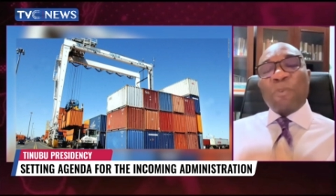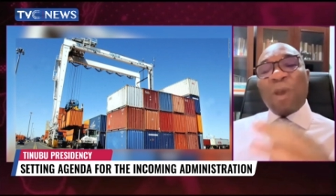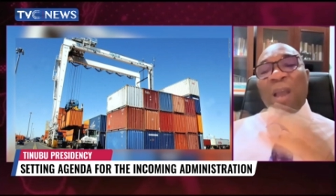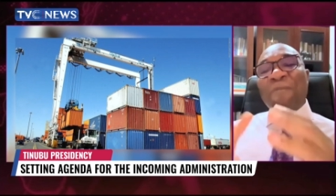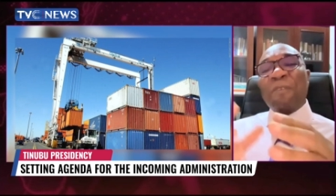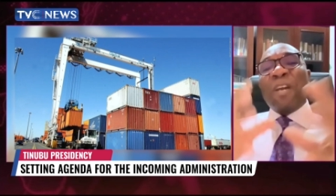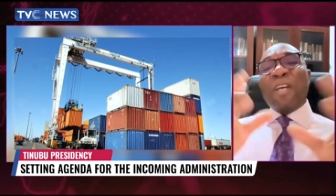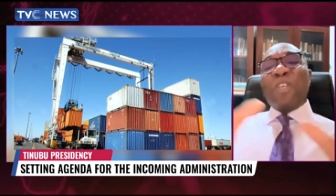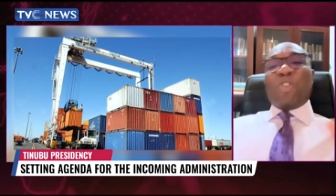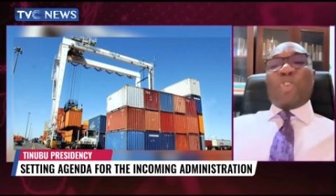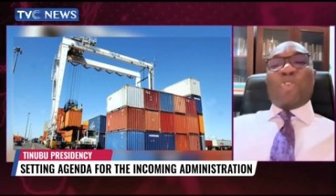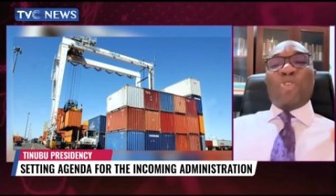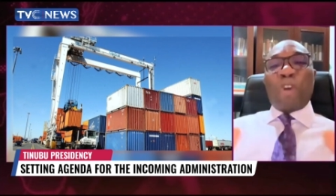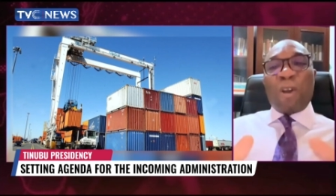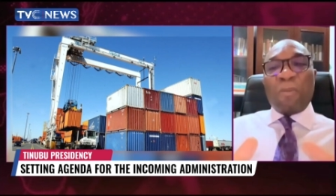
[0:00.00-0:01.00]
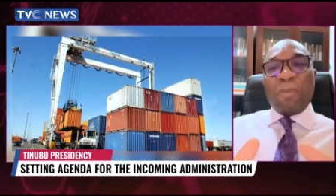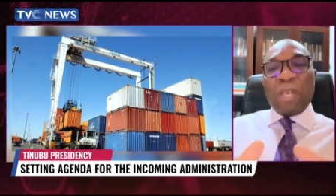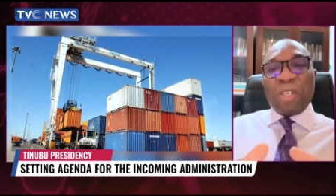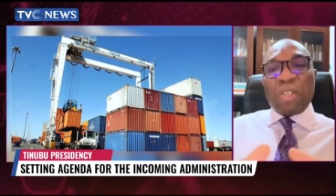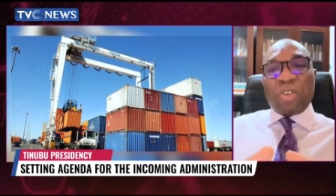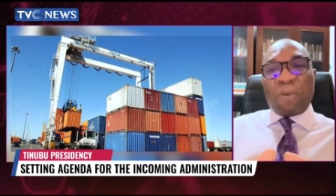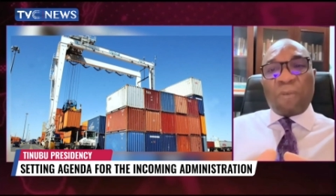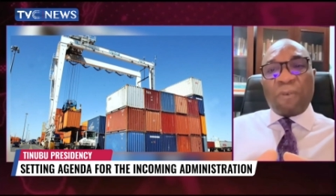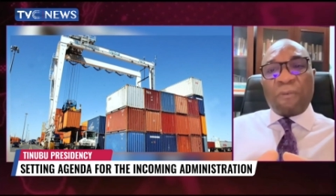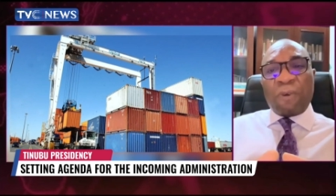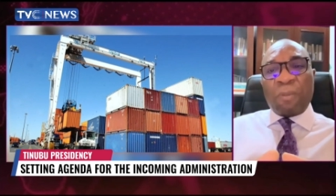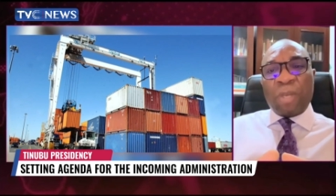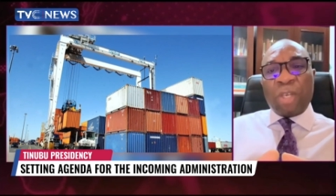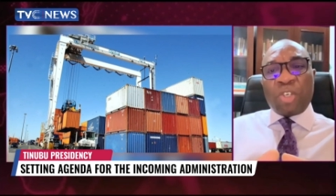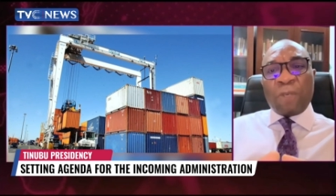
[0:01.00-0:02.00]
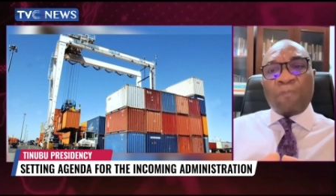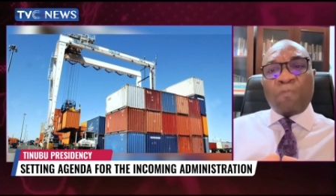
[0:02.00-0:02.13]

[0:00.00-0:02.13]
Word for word: by example, you have a very strong Minister of